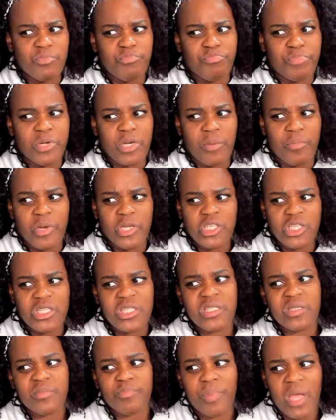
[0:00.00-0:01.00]
put a bunch of
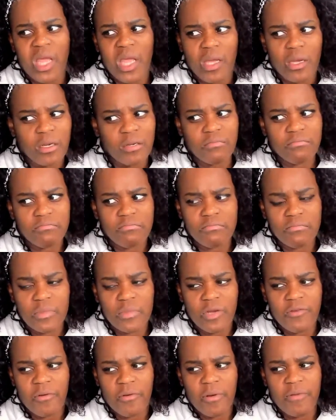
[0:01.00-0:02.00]
spam
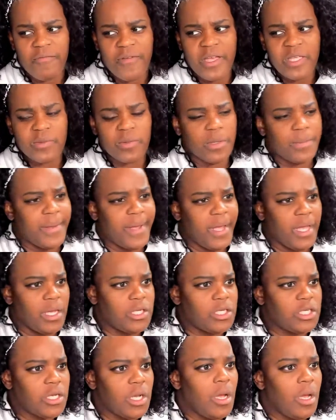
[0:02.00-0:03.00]
from a Facebook
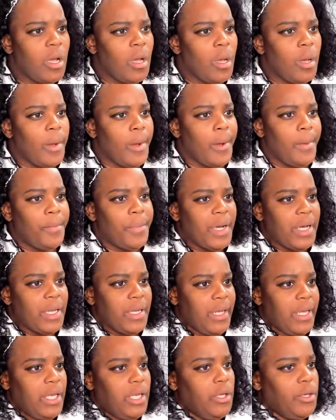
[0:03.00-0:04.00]
page.
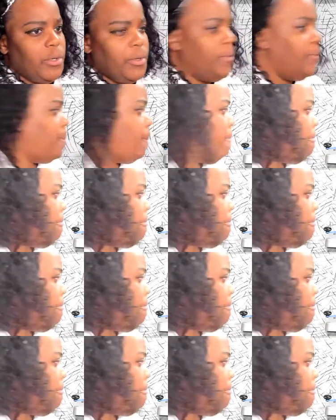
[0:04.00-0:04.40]
But anywho,